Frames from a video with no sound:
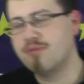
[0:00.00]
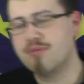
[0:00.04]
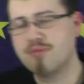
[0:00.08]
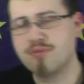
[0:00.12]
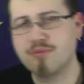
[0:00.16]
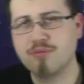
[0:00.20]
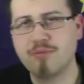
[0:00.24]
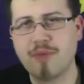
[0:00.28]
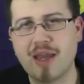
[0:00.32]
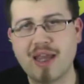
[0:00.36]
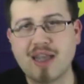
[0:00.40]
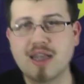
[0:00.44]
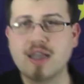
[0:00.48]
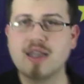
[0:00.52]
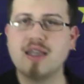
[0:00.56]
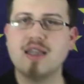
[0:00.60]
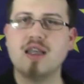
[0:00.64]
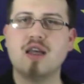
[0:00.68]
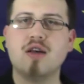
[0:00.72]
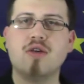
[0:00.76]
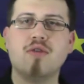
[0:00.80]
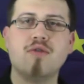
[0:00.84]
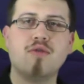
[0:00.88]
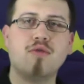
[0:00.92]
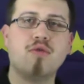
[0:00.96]
make
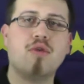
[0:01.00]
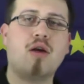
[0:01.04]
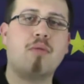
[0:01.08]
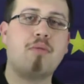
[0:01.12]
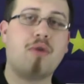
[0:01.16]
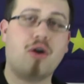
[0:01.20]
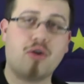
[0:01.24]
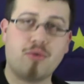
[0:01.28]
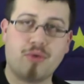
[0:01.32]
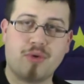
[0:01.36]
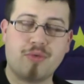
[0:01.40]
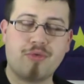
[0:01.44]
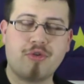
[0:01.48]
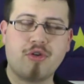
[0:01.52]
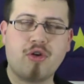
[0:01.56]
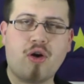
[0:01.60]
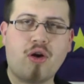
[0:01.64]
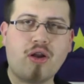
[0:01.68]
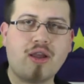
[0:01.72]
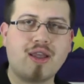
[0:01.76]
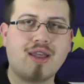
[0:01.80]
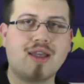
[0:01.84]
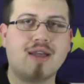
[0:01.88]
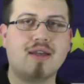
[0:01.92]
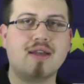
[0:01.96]
clear about what we're
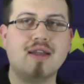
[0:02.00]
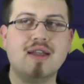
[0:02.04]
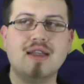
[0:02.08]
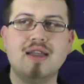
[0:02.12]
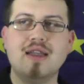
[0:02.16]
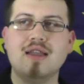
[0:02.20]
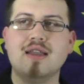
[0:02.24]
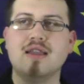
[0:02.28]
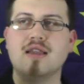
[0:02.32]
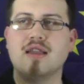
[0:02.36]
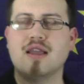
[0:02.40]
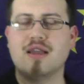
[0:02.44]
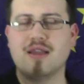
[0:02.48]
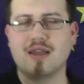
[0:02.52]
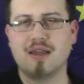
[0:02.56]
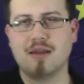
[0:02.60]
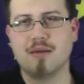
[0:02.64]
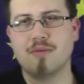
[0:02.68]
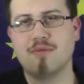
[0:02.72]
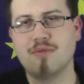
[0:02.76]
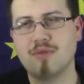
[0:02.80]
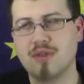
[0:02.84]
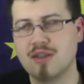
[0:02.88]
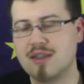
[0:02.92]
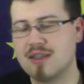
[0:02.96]
talking here,
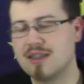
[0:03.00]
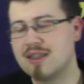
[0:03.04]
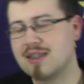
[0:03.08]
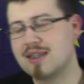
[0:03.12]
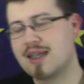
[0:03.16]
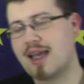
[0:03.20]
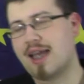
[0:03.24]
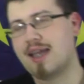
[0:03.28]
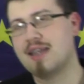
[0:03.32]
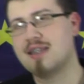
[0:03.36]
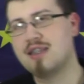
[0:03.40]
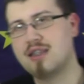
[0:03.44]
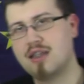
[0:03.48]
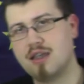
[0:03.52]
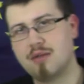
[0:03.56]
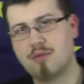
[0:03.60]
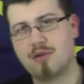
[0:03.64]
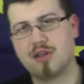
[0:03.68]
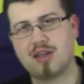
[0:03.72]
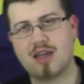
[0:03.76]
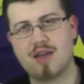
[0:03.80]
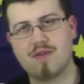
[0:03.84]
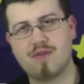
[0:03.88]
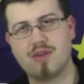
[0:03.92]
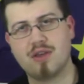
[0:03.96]
in this case here
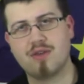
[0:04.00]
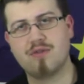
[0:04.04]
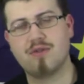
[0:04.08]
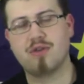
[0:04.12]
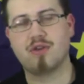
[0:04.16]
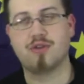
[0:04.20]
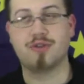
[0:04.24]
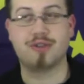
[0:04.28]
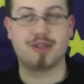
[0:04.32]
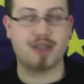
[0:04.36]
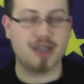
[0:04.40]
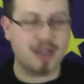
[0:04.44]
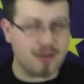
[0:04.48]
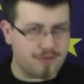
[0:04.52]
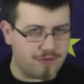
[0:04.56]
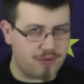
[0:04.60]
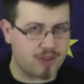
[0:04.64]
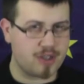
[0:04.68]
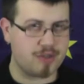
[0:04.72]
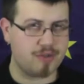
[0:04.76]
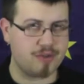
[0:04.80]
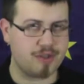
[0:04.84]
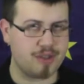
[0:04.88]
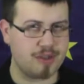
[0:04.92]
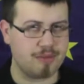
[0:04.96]
about heavy infantry.
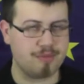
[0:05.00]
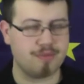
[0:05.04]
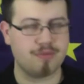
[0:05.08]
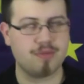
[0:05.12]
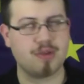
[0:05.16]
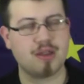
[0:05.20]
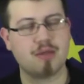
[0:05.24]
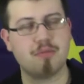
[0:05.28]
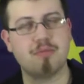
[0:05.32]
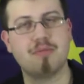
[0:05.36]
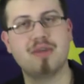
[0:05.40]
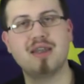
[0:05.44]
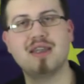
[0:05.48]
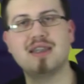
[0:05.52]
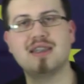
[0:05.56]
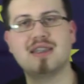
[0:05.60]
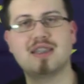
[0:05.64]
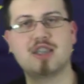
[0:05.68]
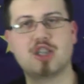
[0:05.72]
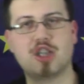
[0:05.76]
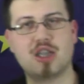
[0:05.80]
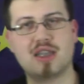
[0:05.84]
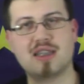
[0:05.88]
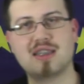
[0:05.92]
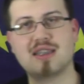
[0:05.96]
Infantry means
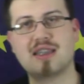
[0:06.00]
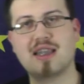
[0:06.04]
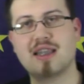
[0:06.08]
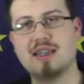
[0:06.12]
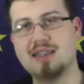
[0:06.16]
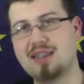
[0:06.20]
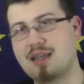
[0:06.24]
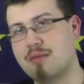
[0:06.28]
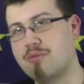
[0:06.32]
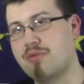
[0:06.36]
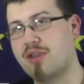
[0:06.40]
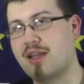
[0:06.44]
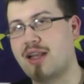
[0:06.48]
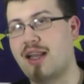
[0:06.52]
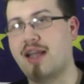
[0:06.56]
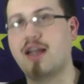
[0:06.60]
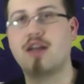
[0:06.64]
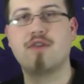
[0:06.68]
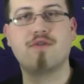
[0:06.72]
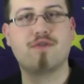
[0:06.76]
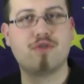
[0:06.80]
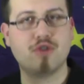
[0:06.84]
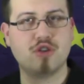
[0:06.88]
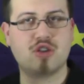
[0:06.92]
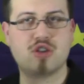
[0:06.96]
just something
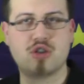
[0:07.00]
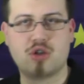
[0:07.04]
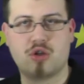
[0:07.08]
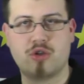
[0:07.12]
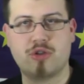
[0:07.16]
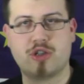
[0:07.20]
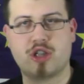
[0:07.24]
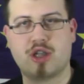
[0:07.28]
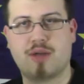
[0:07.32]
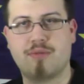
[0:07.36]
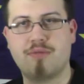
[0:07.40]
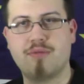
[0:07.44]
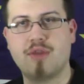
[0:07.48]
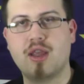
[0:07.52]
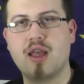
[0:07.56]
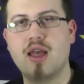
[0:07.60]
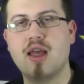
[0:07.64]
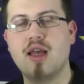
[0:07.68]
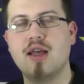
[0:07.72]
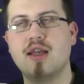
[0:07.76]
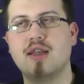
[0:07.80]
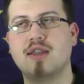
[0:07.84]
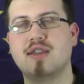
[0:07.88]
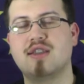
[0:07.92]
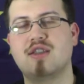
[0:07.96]
like foot soldier.
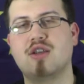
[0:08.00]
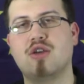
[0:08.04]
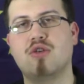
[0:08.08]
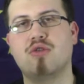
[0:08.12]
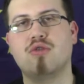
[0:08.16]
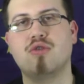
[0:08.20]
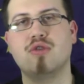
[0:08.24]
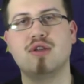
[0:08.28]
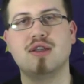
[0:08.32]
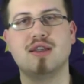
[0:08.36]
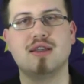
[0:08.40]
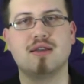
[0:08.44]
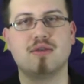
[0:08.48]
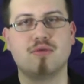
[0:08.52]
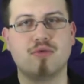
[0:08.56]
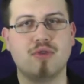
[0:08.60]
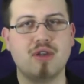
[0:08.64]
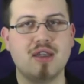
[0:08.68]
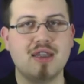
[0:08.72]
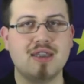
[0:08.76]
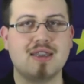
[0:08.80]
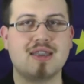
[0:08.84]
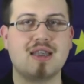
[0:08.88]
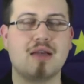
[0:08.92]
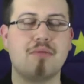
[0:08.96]
So
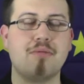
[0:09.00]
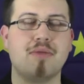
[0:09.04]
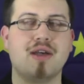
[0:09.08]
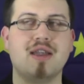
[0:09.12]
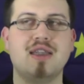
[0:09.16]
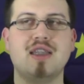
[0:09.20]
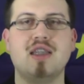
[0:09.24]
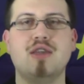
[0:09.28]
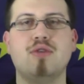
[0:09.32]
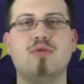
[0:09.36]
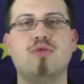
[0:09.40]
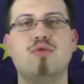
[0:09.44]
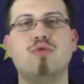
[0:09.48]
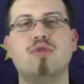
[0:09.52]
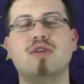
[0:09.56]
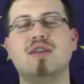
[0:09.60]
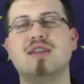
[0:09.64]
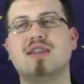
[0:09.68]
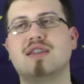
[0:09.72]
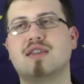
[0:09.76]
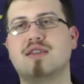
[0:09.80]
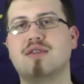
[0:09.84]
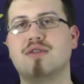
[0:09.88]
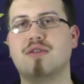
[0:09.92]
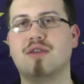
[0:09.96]
really somebody who
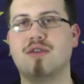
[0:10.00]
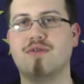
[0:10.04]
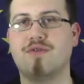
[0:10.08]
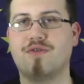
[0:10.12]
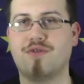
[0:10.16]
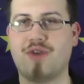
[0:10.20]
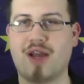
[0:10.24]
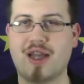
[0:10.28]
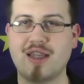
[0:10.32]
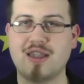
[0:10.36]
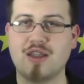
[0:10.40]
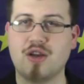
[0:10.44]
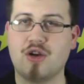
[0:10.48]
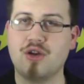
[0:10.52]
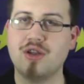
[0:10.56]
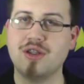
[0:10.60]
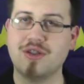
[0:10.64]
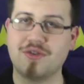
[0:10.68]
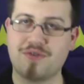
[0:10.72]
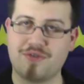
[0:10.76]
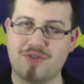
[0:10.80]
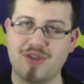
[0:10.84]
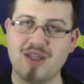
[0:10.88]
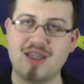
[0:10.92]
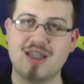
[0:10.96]
is fighting on
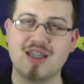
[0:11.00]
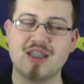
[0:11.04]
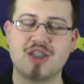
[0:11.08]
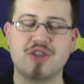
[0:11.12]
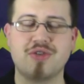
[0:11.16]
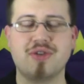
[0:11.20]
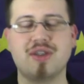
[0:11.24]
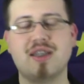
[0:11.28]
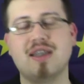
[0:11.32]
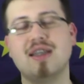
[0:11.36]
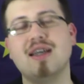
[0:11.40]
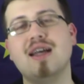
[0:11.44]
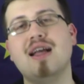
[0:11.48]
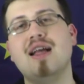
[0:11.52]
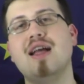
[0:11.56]
his feet literally